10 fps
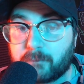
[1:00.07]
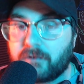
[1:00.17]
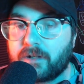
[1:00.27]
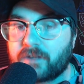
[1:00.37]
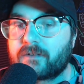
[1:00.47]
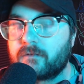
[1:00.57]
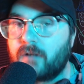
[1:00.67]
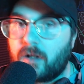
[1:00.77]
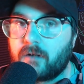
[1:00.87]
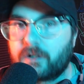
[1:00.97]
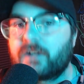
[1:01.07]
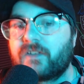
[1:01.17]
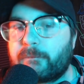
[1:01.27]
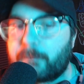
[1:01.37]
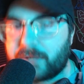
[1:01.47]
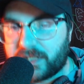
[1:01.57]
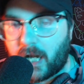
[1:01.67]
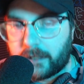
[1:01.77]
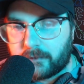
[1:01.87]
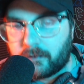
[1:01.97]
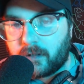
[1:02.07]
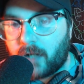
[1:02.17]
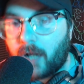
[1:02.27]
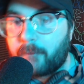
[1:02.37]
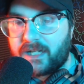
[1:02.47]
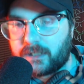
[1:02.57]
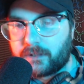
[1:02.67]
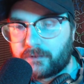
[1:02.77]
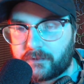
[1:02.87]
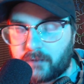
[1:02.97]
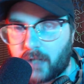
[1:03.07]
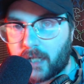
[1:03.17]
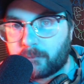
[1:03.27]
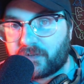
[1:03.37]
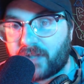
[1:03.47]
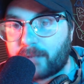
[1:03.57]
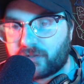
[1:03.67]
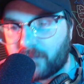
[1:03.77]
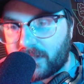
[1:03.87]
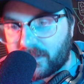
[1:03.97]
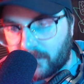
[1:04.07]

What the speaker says: let's look at something beyond opinions and perceptions. Let's